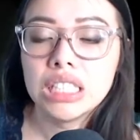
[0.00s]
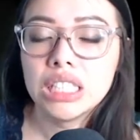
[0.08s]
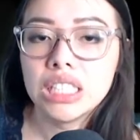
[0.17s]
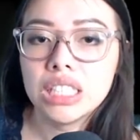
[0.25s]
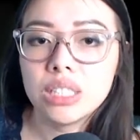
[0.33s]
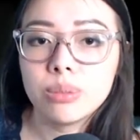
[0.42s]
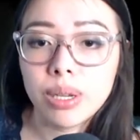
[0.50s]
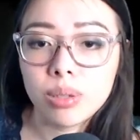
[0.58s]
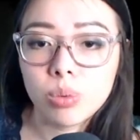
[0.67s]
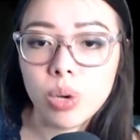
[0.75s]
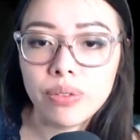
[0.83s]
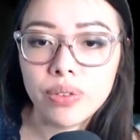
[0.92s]
Is my
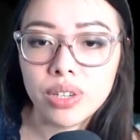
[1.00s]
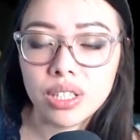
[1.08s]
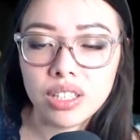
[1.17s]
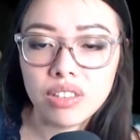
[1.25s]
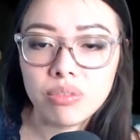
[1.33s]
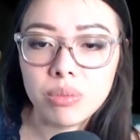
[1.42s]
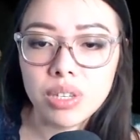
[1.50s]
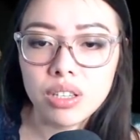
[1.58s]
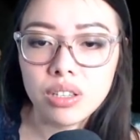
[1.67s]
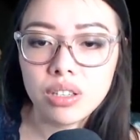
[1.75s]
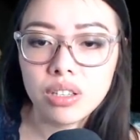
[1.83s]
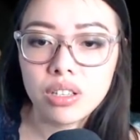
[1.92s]
wife hungry?
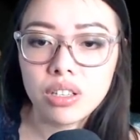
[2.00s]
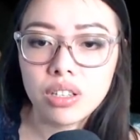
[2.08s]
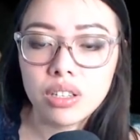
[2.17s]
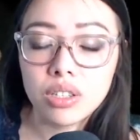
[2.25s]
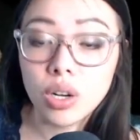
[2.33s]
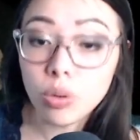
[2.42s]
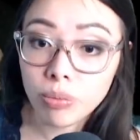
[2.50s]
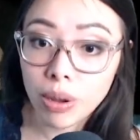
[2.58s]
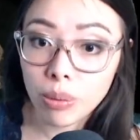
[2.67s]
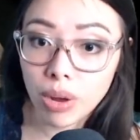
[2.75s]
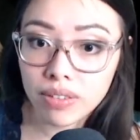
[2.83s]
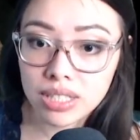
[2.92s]
Nope, my
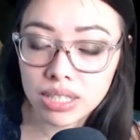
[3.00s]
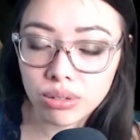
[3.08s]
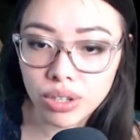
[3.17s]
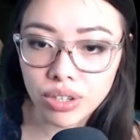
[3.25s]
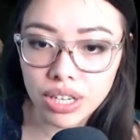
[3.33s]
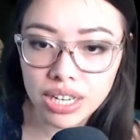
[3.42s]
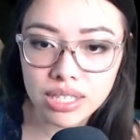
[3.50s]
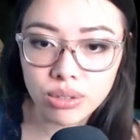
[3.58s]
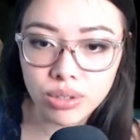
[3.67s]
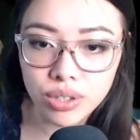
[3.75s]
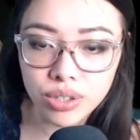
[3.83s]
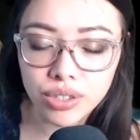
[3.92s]
wife is still here. I still
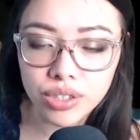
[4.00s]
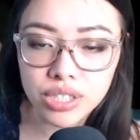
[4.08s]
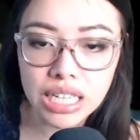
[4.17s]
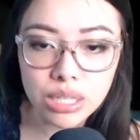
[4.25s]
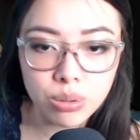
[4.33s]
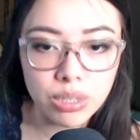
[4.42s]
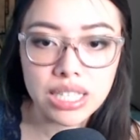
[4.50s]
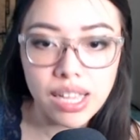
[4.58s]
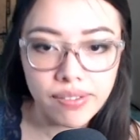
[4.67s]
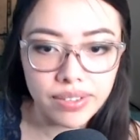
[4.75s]
heard her. Day 27.